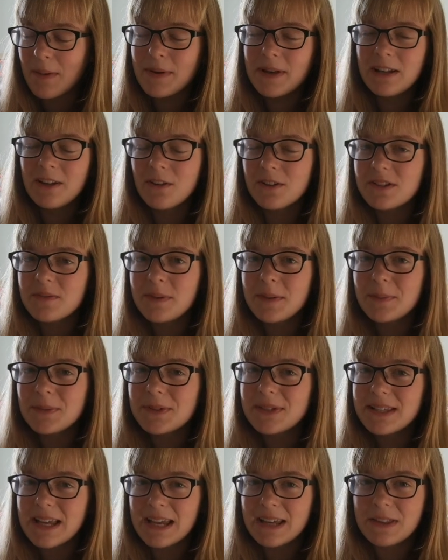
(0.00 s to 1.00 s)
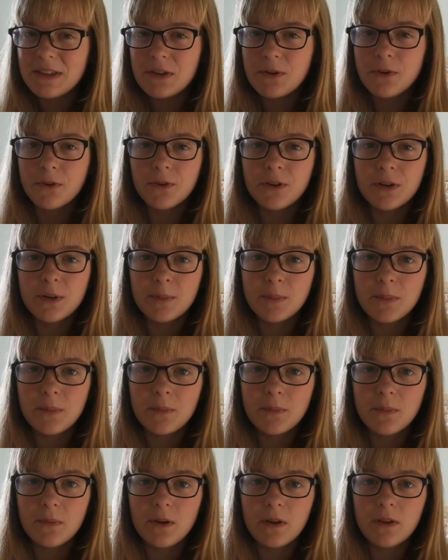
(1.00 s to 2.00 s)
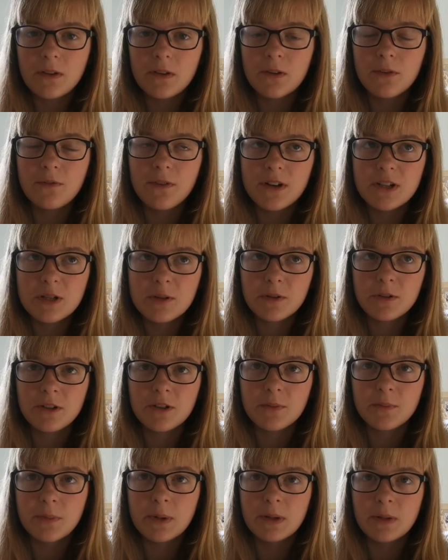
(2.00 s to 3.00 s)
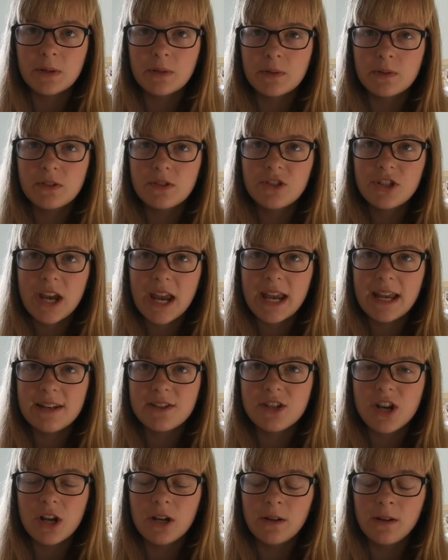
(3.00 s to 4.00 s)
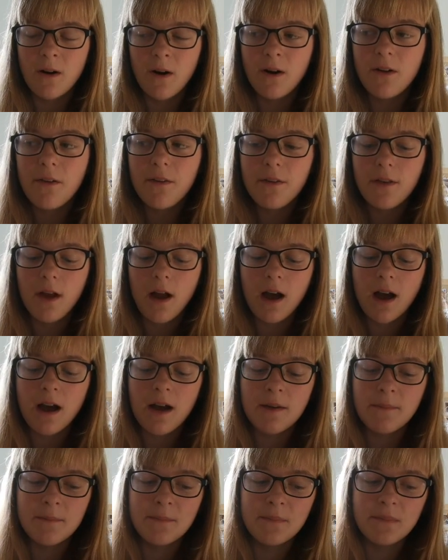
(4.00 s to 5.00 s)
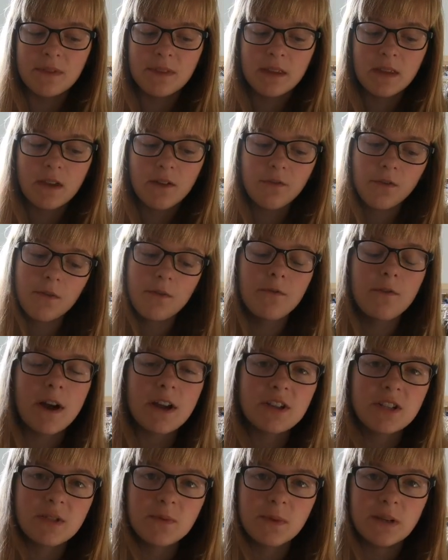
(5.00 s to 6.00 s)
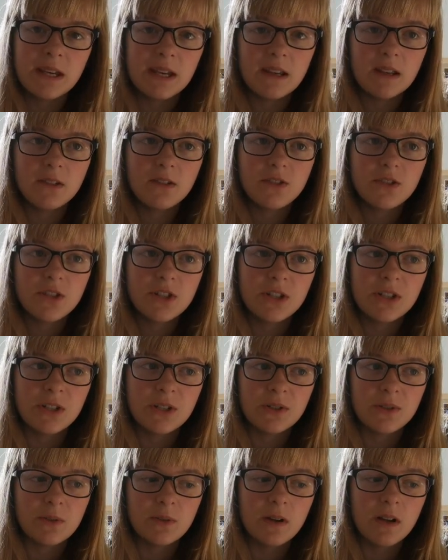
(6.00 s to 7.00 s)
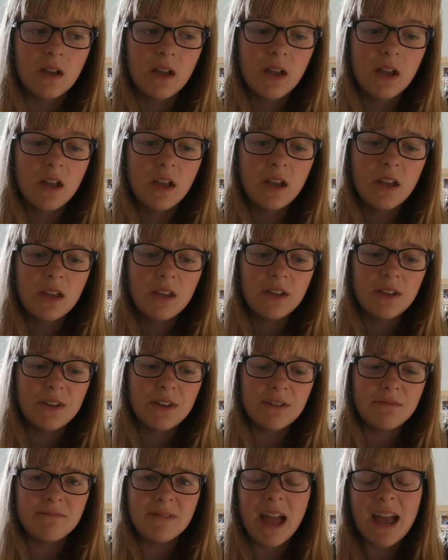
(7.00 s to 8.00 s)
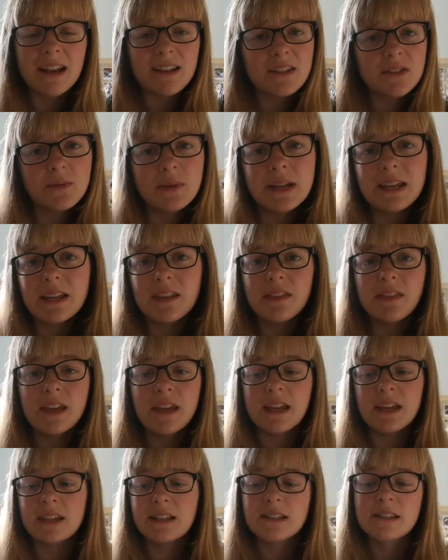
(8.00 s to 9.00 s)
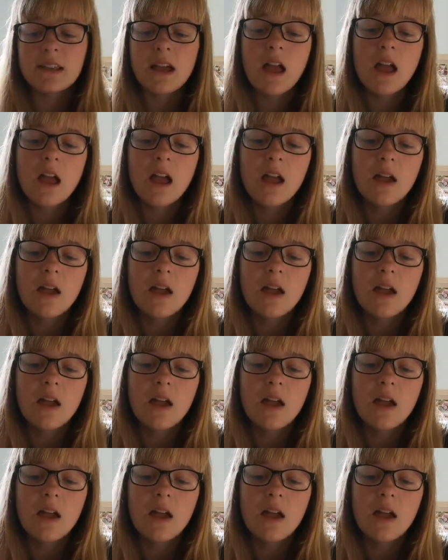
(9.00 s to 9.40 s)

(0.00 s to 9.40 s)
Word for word: I mean, lots of people say that your group, your friendship group, will change a lot um, from Freshers Week to you know, next week and things.